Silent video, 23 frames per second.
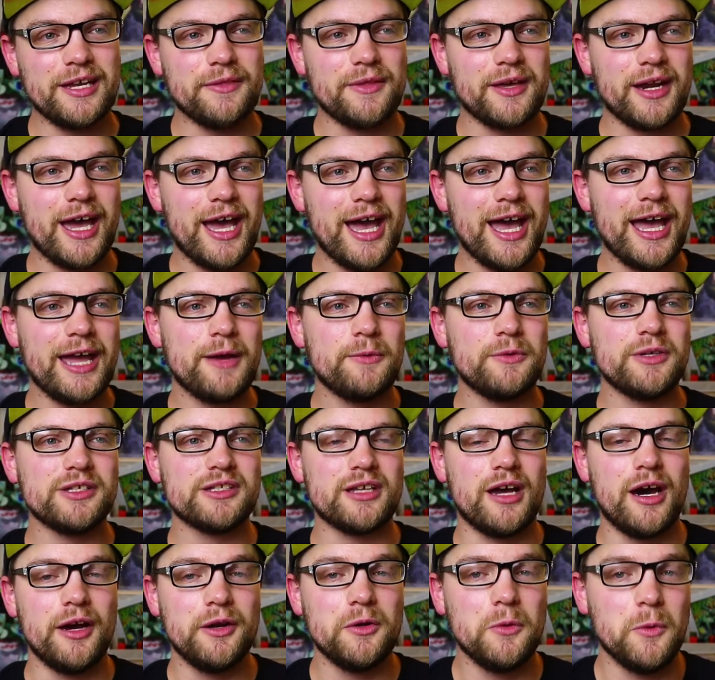that I was
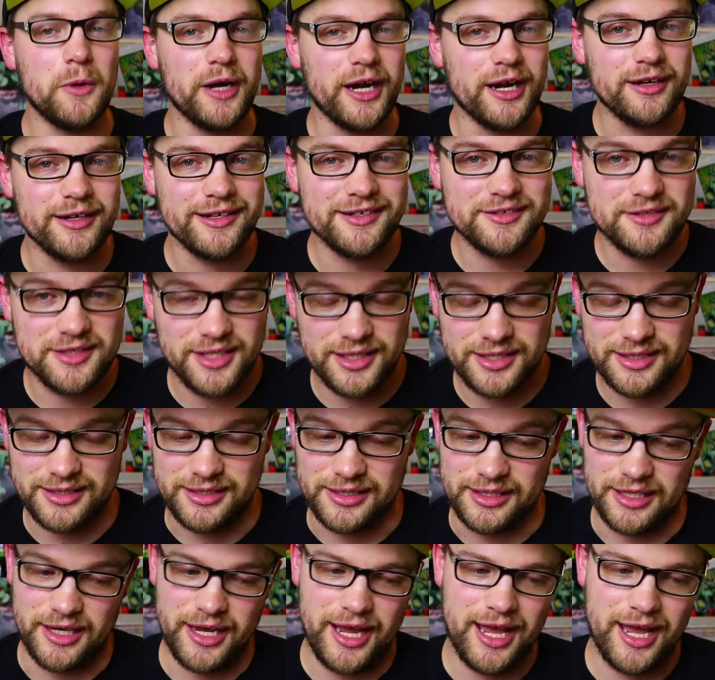unaware existed,